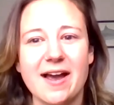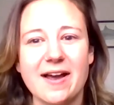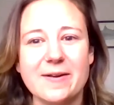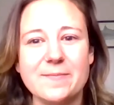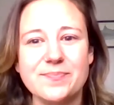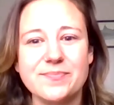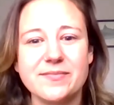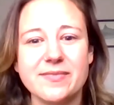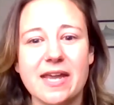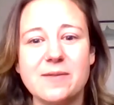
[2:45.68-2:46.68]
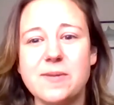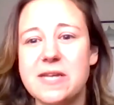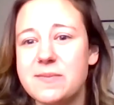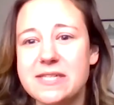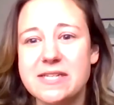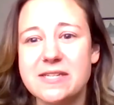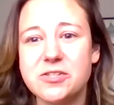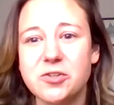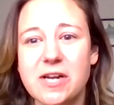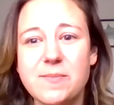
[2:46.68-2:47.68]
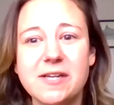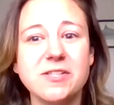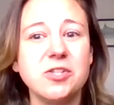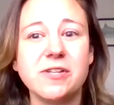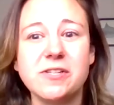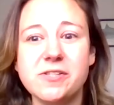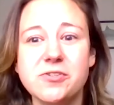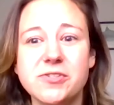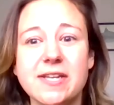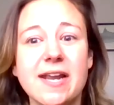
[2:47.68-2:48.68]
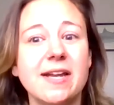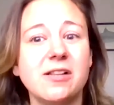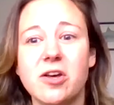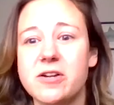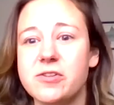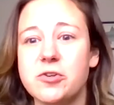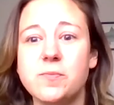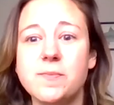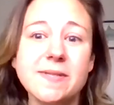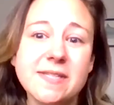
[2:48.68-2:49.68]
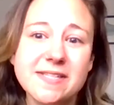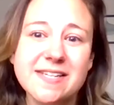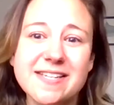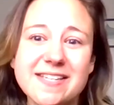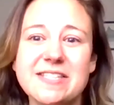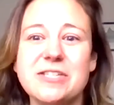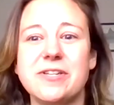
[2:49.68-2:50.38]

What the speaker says: And PEBT is great because you can use it at a lot of local businesses.